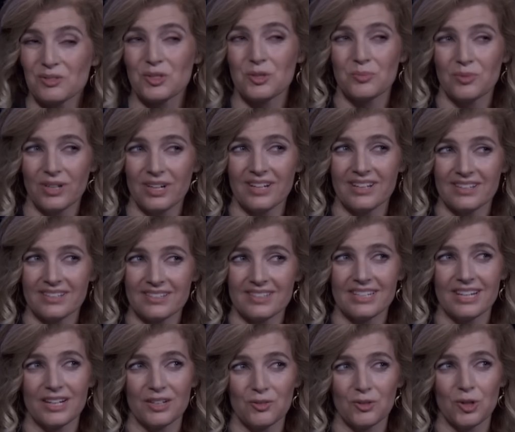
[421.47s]
surprise that
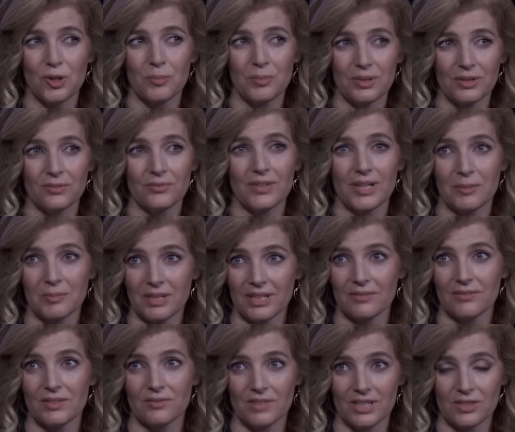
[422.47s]
I grew up in a family
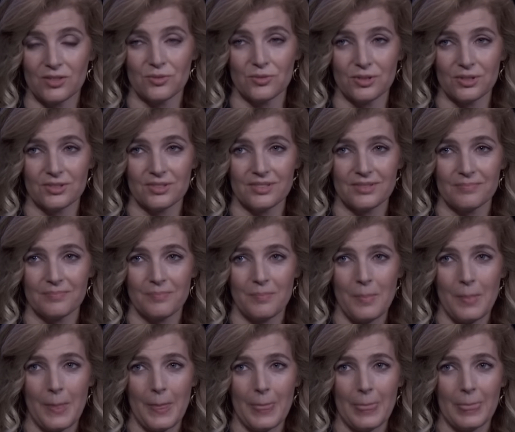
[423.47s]
of adventurers.
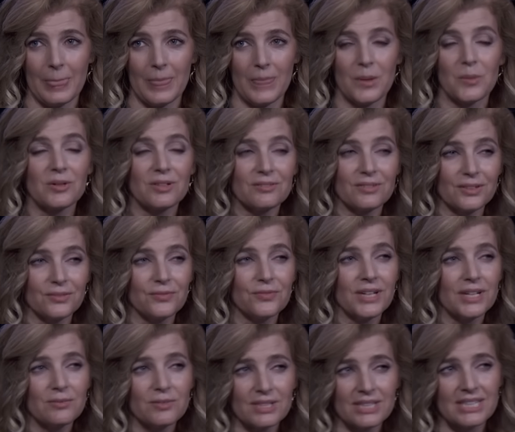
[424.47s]
One of our
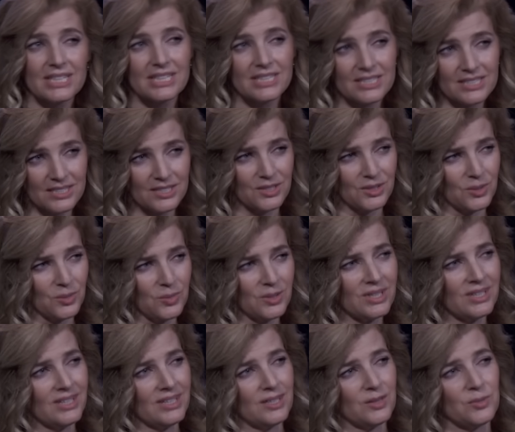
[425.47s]
favorite things to do
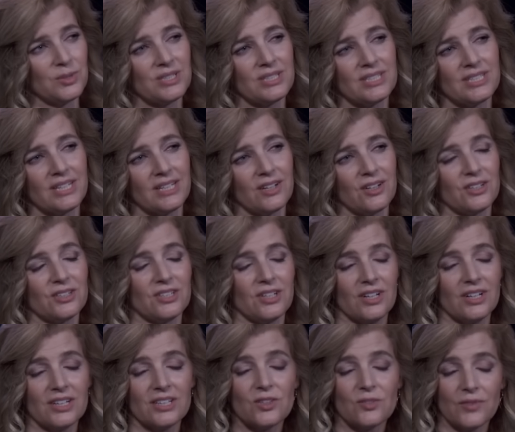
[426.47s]
was to take our
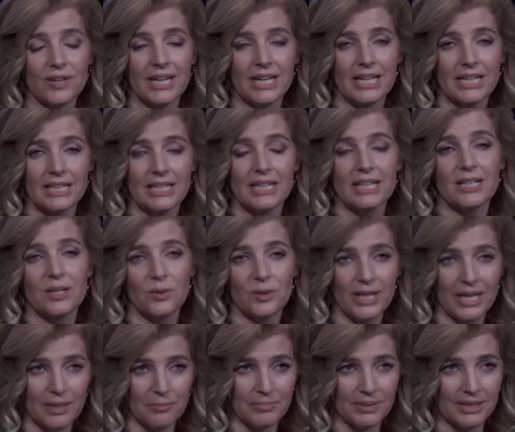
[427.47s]
Dodge van and go
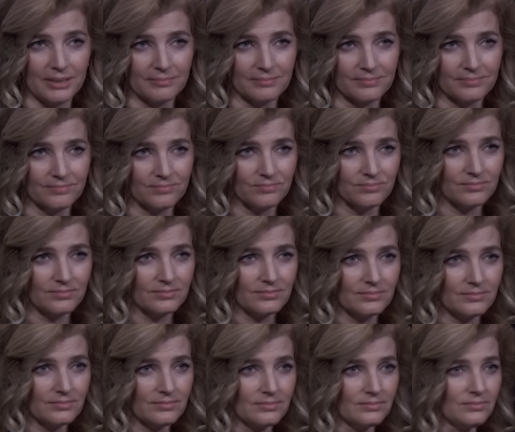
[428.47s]
camping.
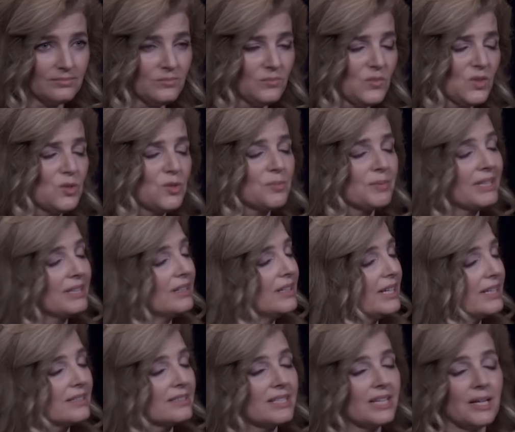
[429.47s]
We spent a
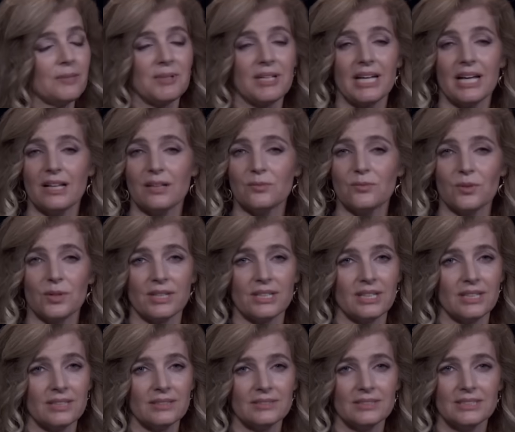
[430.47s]
lot of time in
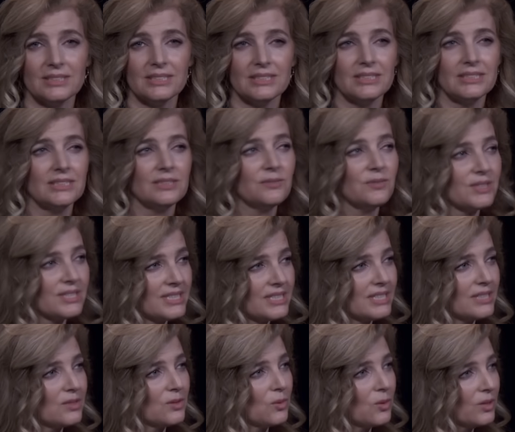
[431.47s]
California,
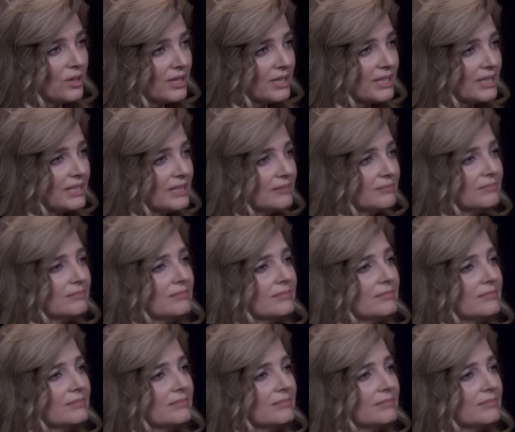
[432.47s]
visited Oregon,